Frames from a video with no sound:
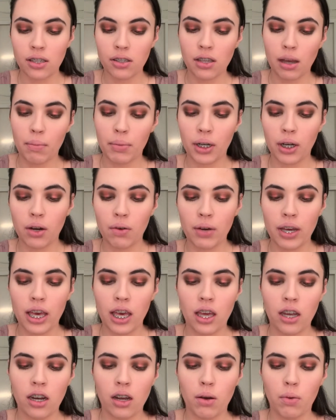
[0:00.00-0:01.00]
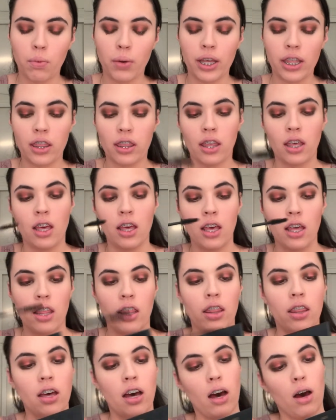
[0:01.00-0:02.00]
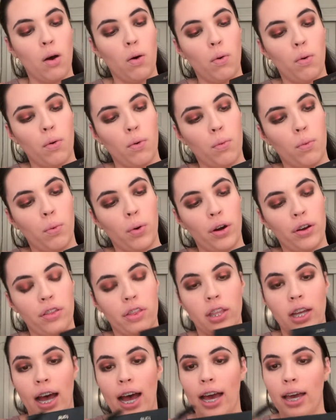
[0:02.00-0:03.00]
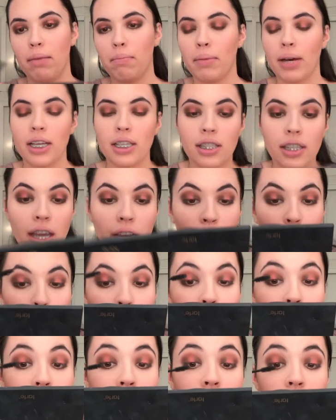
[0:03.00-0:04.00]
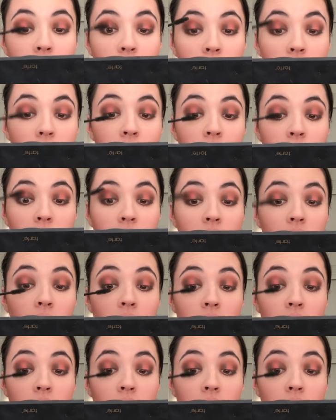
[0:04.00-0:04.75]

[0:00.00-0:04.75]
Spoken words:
So I'm gonna go in with the Worth the Hype mascara by NYX,